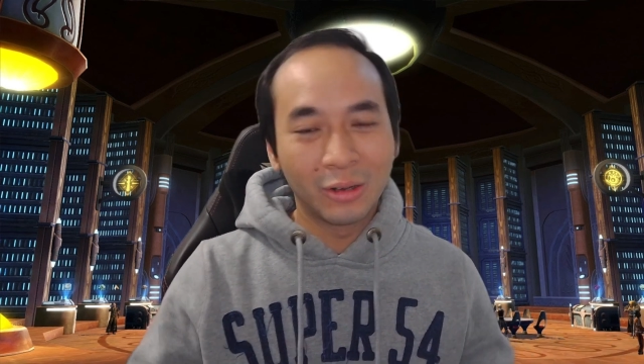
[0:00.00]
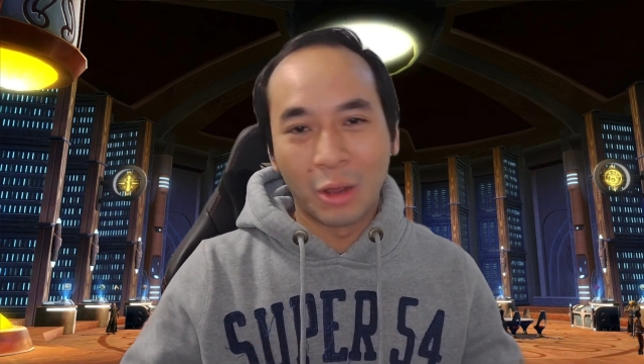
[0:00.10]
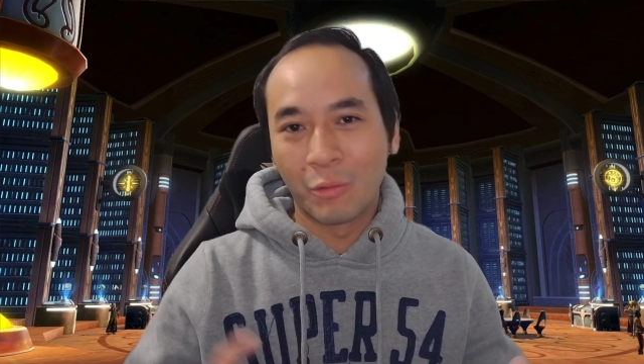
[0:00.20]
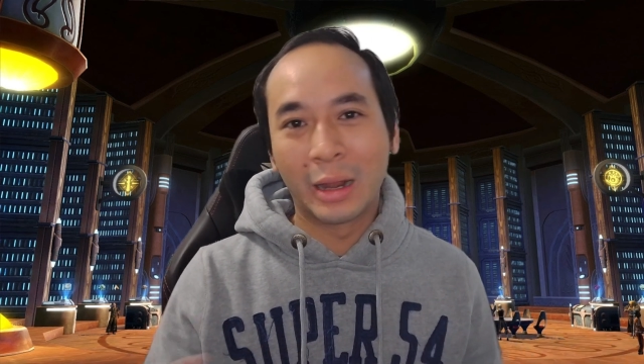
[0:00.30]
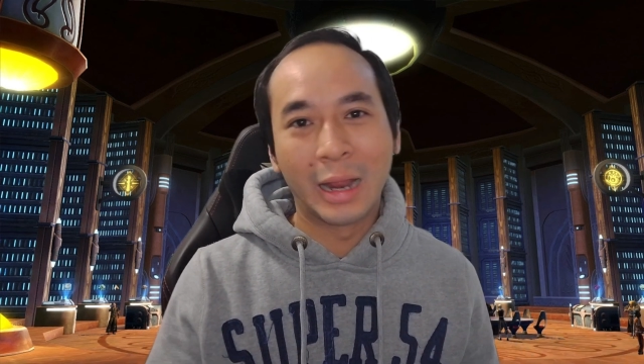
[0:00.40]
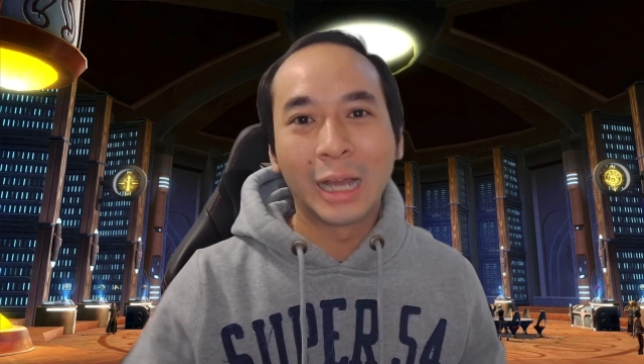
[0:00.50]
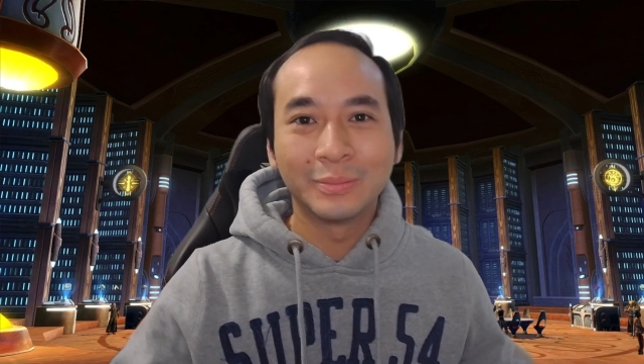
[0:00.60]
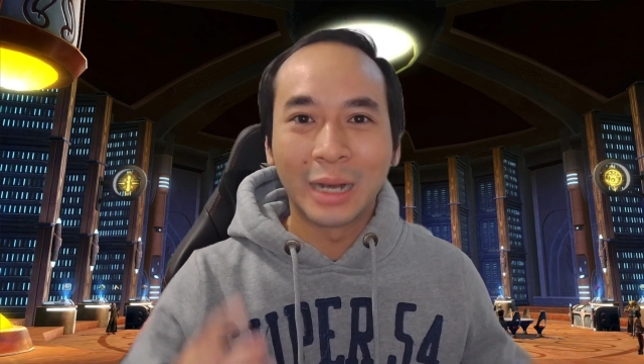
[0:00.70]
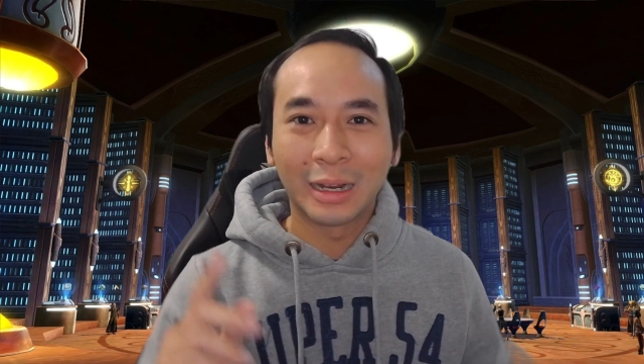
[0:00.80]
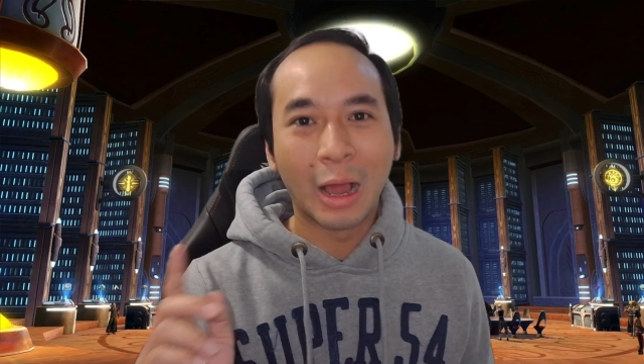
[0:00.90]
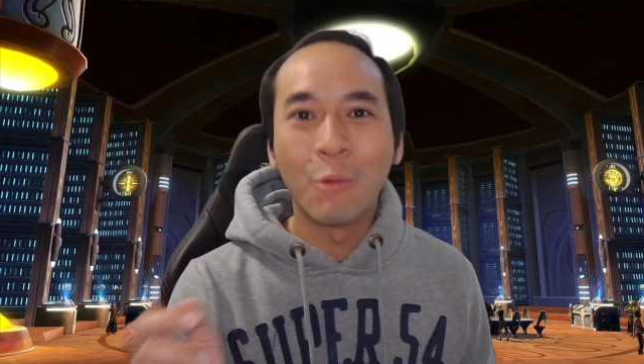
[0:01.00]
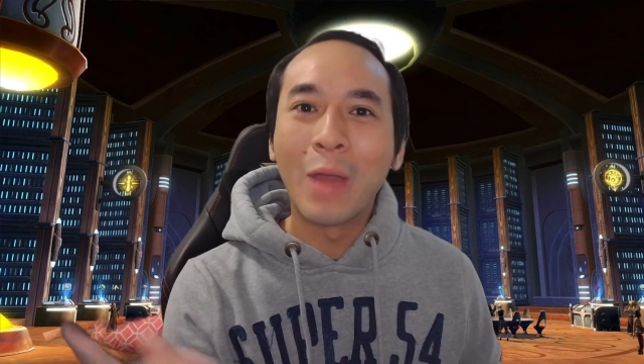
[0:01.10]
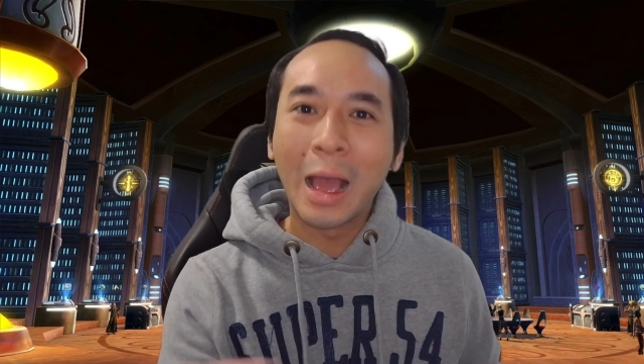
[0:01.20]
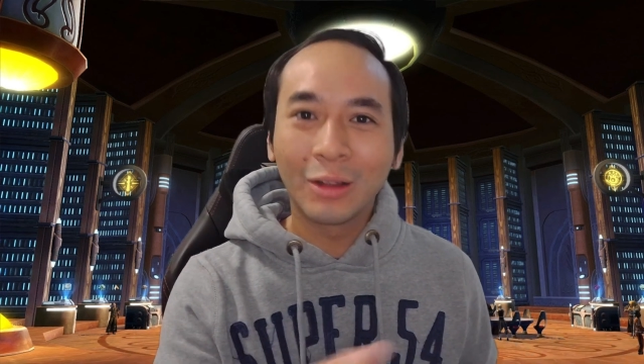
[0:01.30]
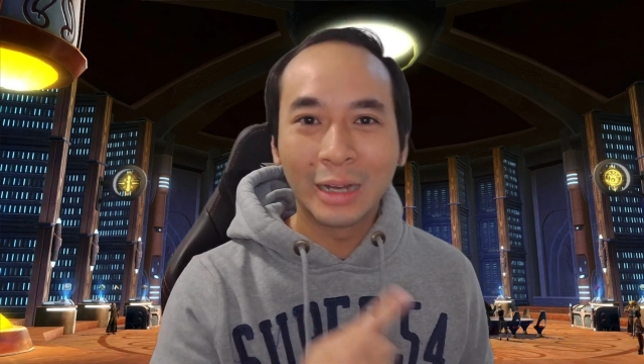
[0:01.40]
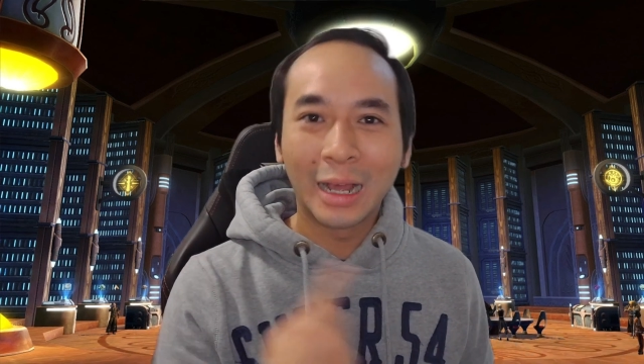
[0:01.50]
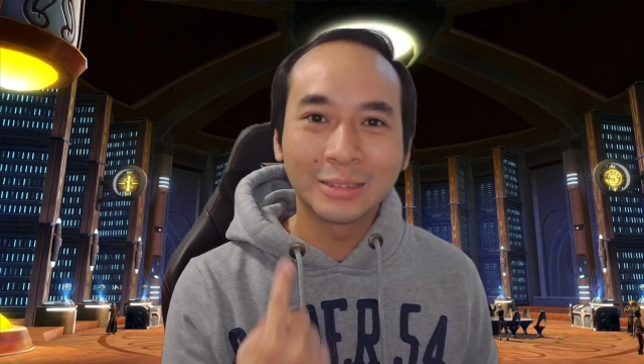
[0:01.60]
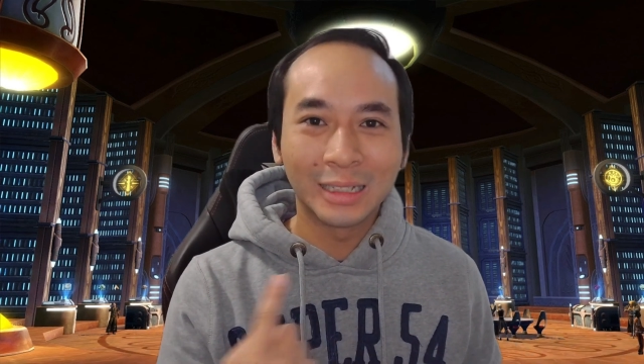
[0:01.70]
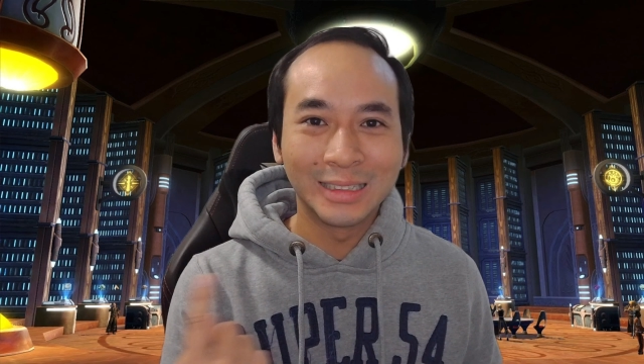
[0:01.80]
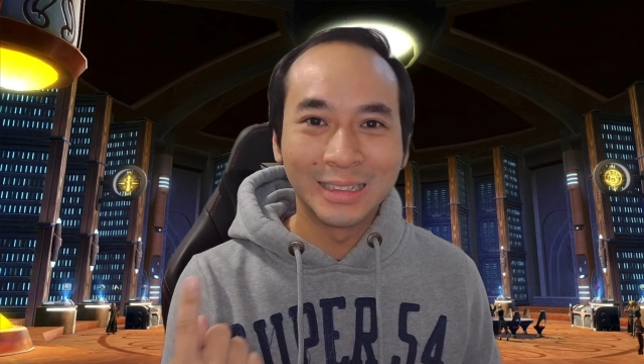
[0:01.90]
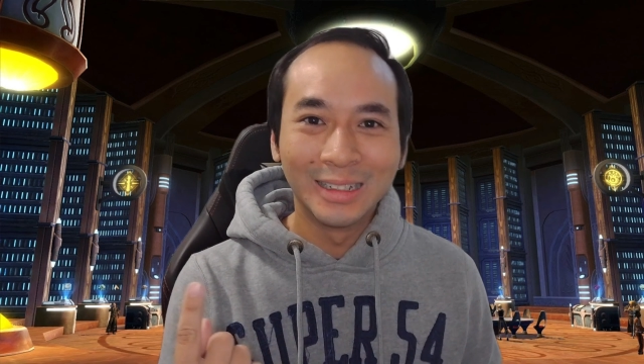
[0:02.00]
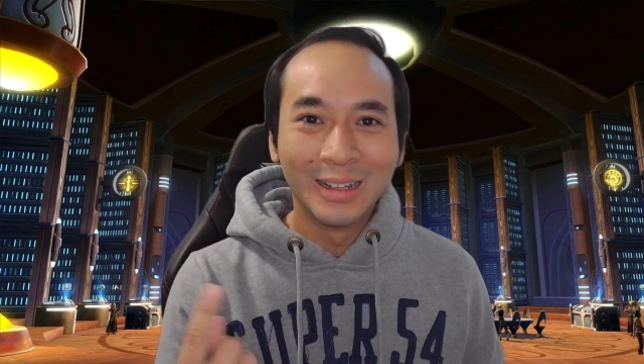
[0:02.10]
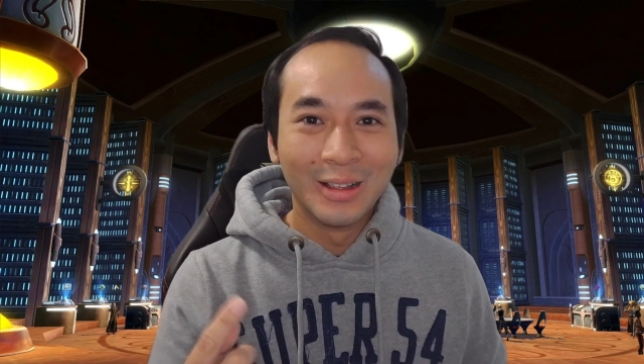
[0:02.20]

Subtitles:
not around the house, but like around the house, as in